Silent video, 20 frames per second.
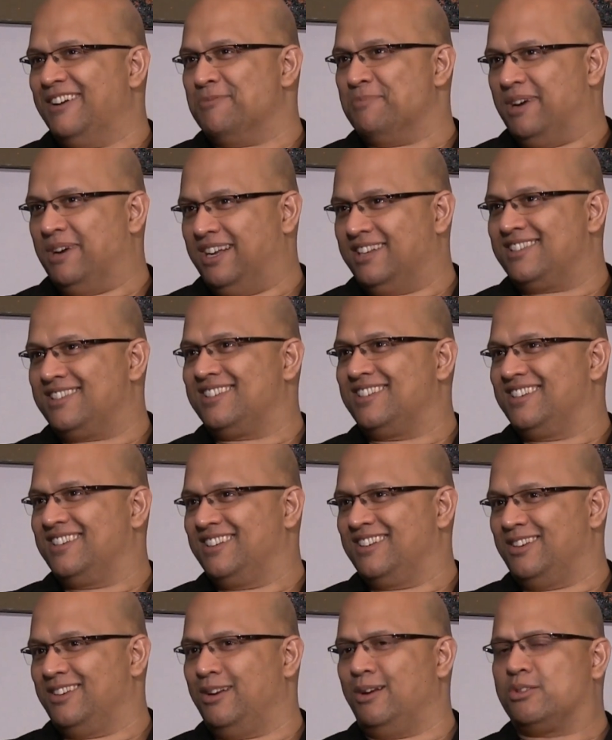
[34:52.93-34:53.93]
But
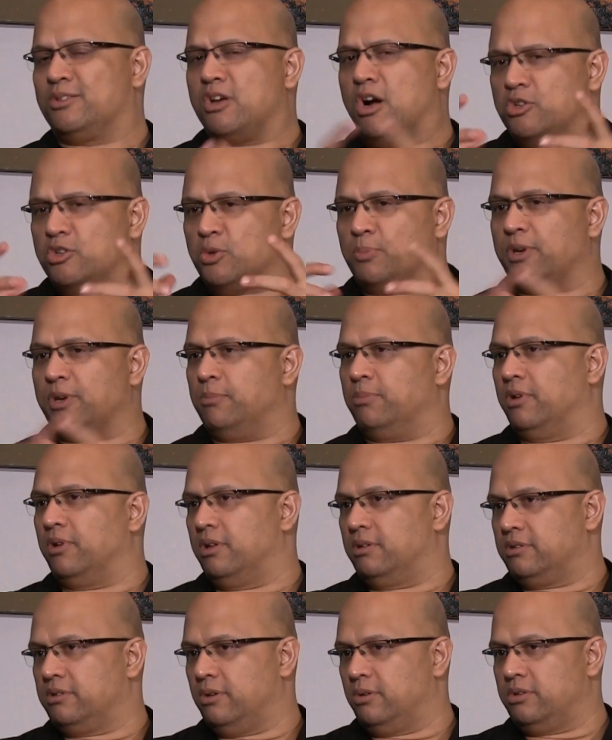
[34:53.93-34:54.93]
you know, talk to
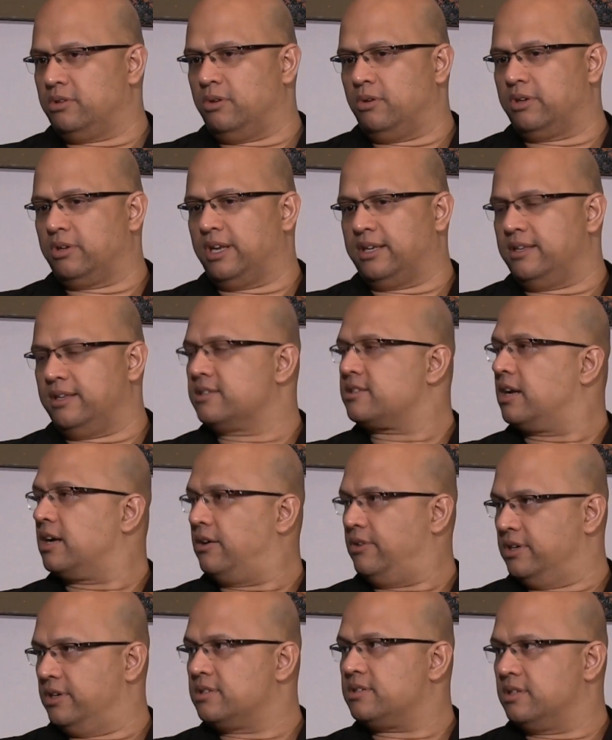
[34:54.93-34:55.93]
people. Don't get
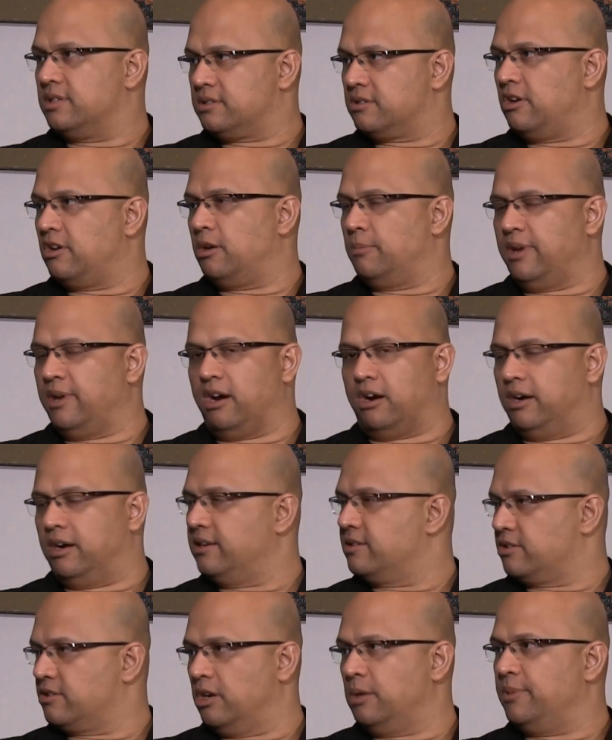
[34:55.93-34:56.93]
discouraged. It's going to be hard.
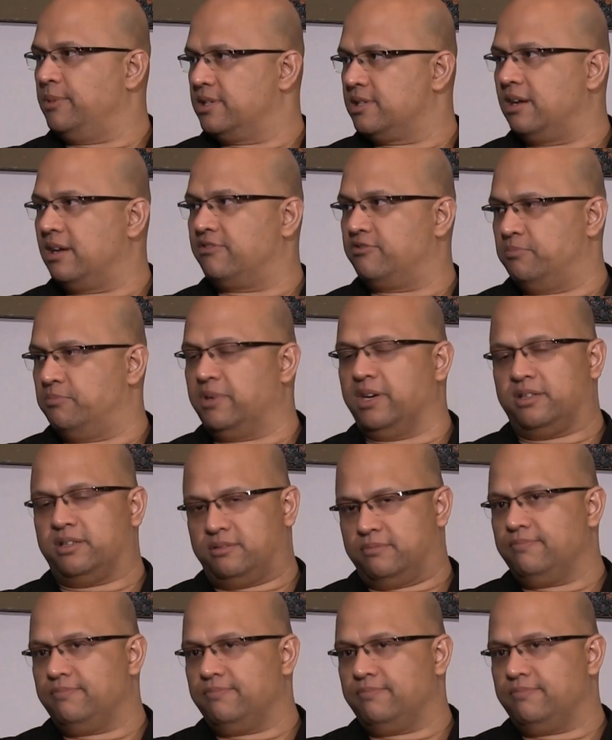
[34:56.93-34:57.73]
It's going to be tough. But